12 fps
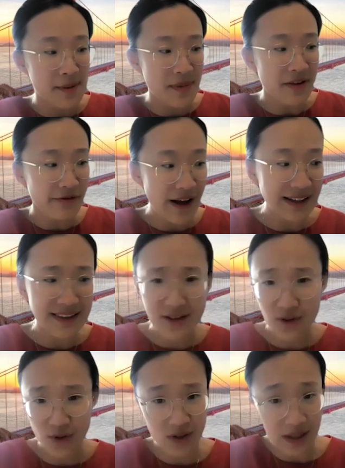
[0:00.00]
In fact,
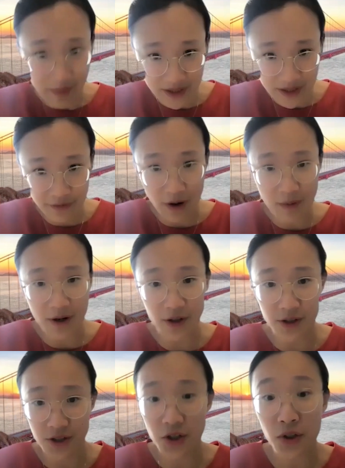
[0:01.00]
these are snippets from
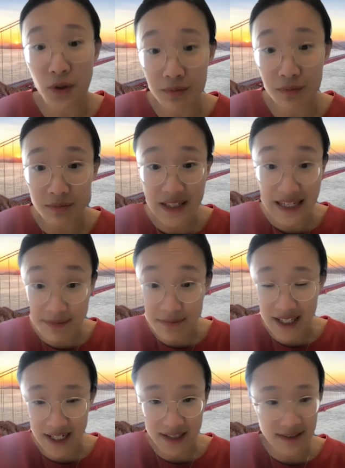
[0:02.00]
our internal team
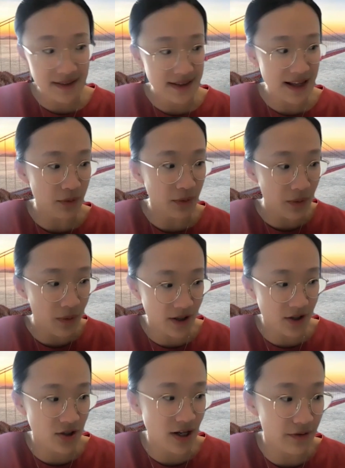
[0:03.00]
meetings that we want
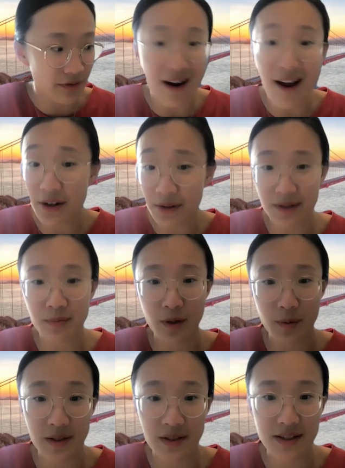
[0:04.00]
to share for hiring
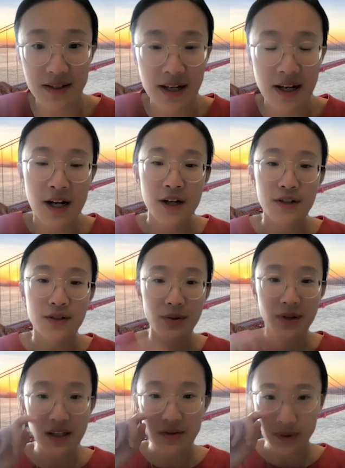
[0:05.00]
purposes. So
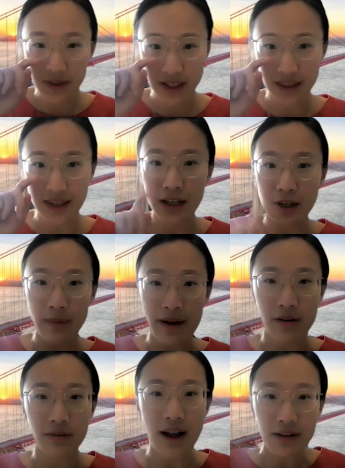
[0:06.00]
he's really thinking
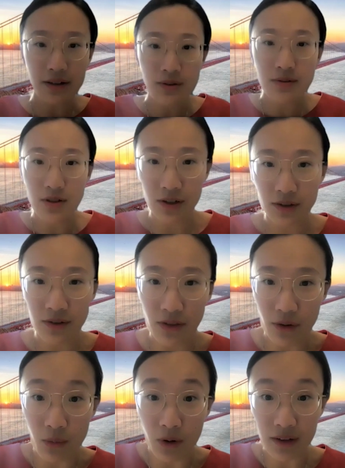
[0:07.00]
about how do you turn
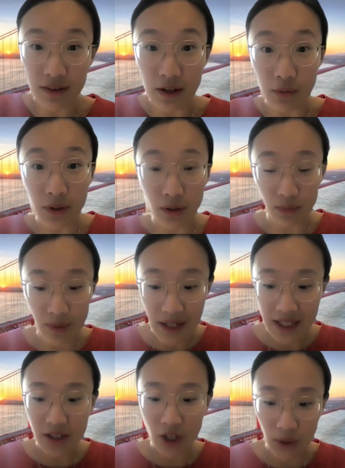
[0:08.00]
the work that we
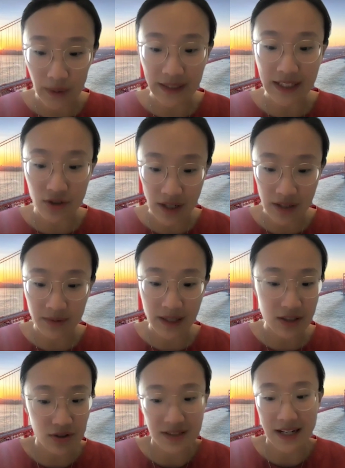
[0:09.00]
already currently
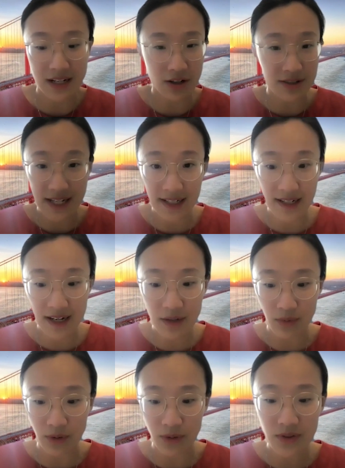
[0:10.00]
generate just in our day-to-day
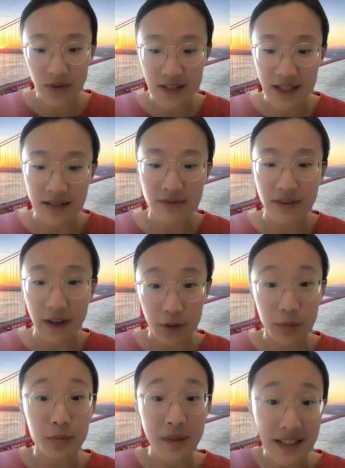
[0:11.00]
roles into
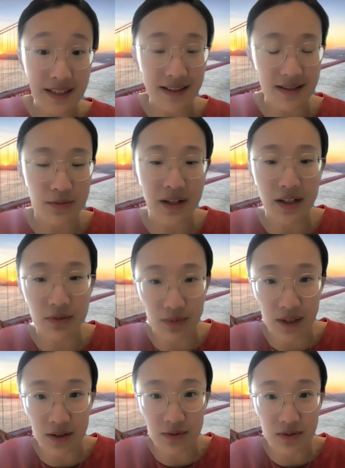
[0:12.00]
valuable pieces that we could
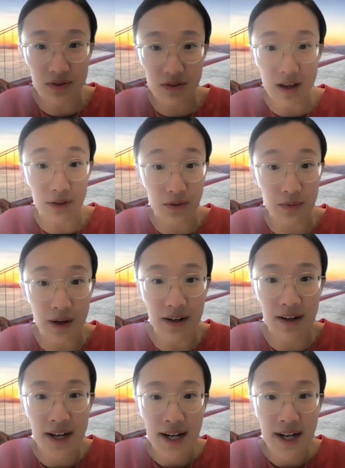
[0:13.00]
reuse elsewhere.